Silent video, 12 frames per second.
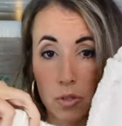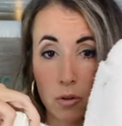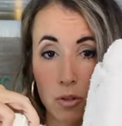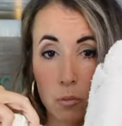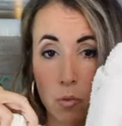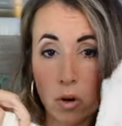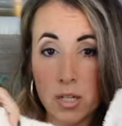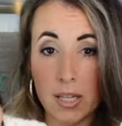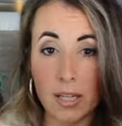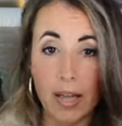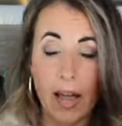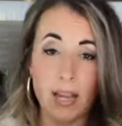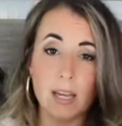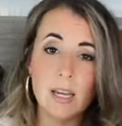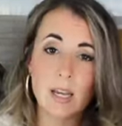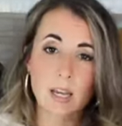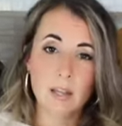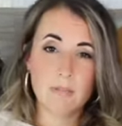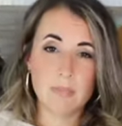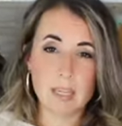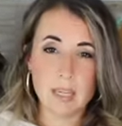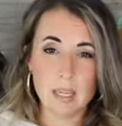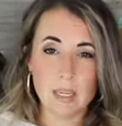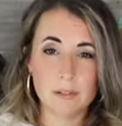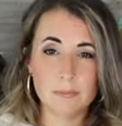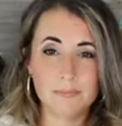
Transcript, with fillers: So it's more to like the